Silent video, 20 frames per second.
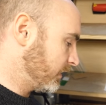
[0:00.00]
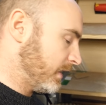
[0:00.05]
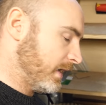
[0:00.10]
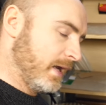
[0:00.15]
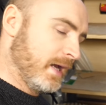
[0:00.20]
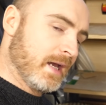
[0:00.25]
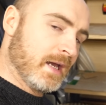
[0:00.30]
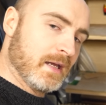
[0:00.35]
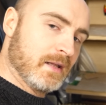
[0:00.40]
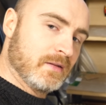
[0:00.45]

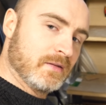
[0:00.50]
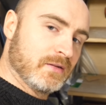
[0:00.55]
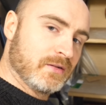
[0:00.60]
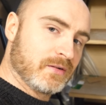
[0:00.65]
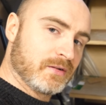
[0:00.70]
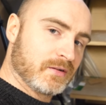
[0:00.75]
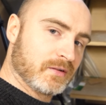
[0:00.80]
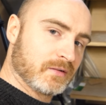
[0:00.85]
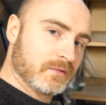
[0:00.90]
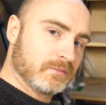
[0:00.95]

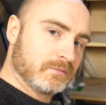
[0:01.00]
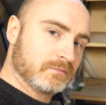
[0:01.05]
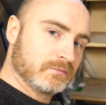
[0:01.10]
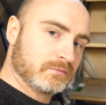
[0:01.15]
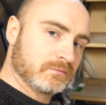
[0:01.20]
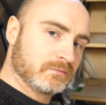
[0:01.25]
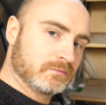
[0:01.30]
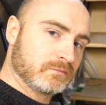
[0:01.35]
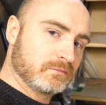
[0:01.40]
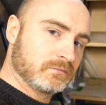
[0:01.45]
and
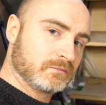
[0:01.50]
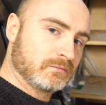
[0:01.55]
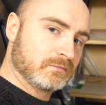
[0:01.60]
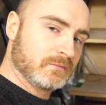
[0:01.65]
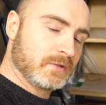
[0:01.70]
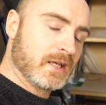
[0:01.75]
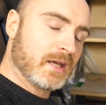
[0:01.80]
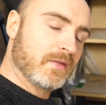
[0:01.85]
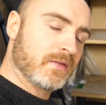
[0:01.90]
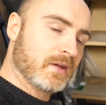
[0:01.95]

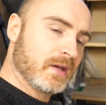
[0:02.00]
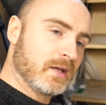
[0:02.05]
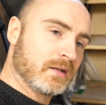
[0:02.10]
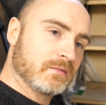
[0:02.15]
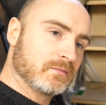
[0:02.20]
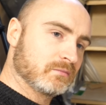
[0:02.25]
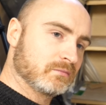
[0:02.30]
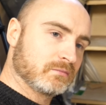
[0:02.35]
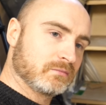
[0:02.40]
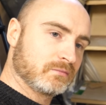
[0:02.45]
get that